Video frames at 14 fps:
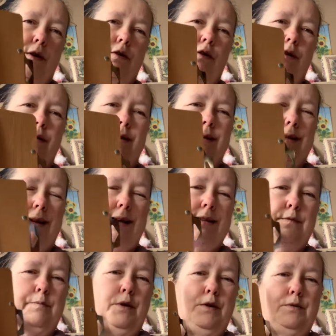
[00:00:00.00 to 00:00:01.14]
colour. This kind
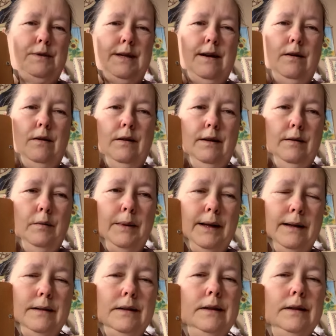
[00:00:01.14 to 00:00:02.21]
of blows it out a little bit.